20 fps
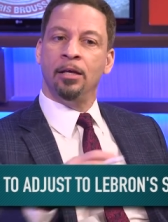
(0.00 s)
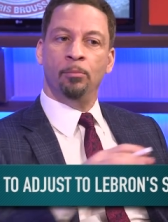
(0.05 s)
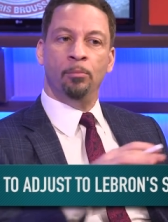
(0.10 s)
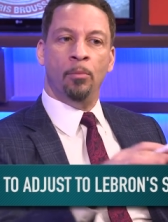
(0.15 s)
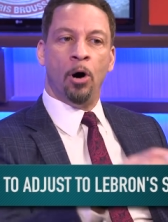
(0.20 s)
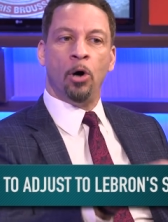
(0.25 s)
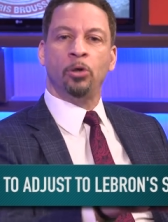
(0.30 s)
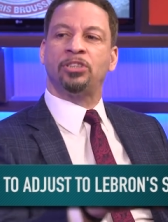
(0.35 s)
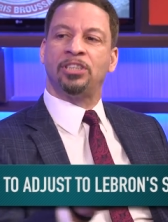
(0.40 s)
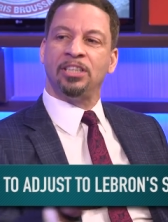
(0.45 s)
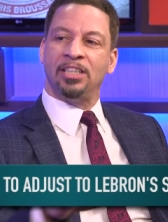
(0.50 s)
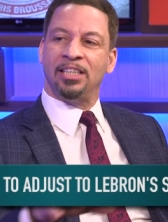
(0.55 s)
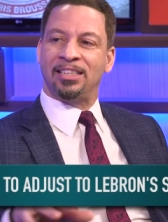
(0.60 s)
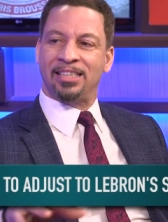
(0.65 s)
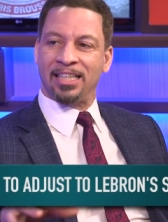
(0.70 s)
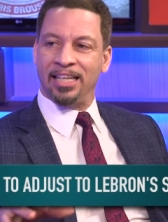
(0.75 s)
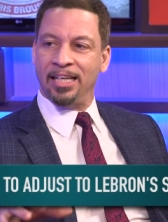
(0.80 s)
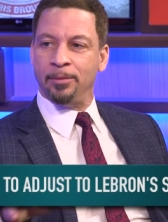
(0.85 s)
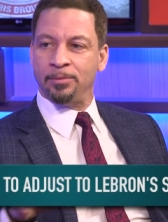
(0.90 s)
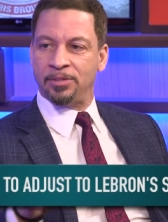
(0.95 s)
most of the
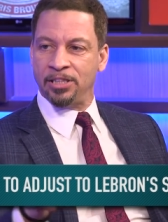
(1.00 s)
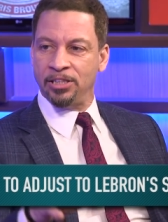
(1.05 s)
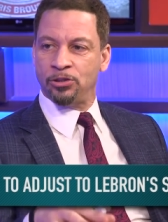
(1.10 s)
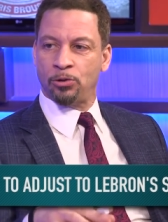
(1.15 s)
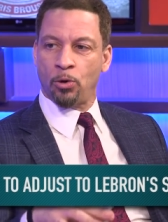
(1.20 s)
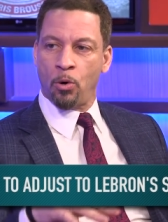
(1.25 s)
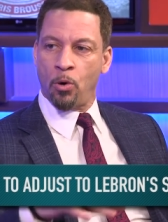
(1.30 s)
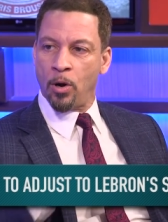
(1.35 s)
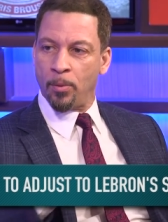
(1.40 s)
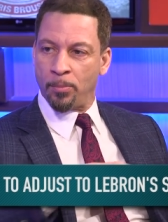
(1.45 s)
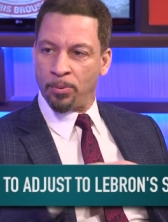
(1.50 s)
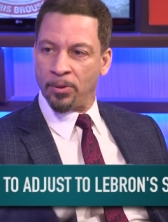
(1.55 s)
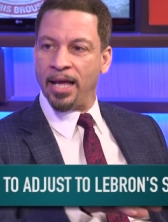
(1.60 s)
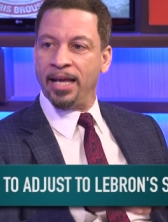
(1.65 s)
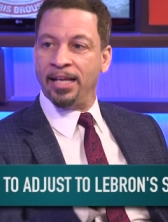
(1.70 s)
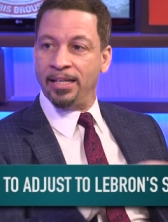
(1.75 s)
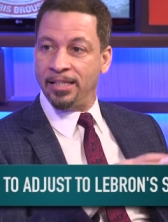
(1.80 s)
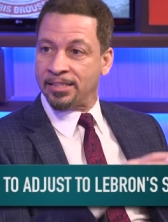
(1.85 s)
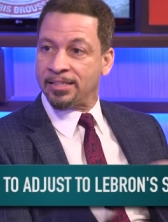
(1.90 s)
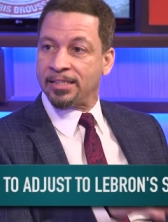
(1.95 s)
teams he's on
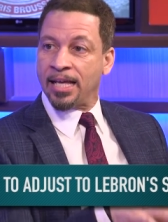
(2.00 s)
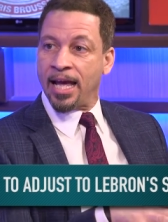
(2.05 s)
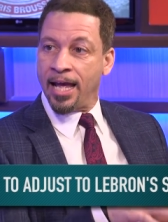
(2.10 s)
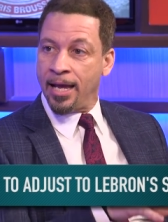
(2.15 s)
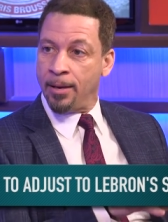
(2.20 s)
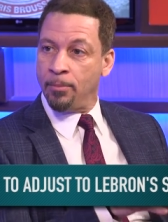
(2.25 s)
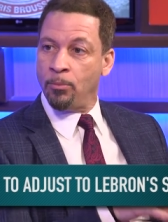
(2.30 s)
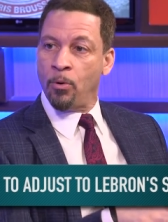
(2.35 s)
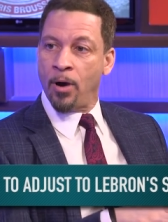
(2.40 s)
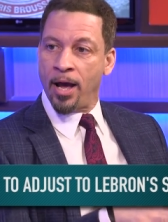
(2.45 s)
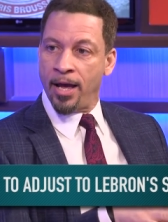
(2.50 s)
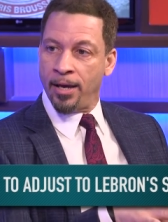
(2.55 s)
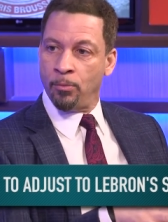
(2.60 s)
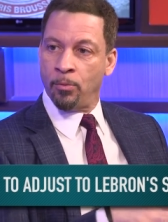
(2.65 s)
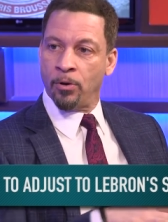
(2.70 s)
play the same way,